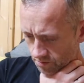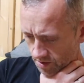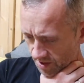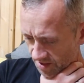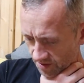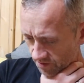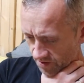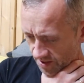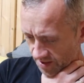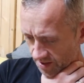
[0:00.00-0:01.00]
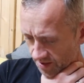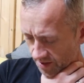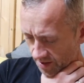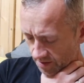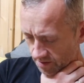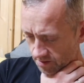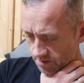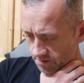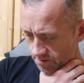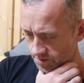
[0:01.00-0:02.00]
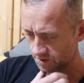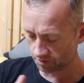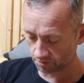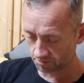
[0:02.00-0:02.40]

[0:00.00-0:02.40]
isn't a resisted thing, so.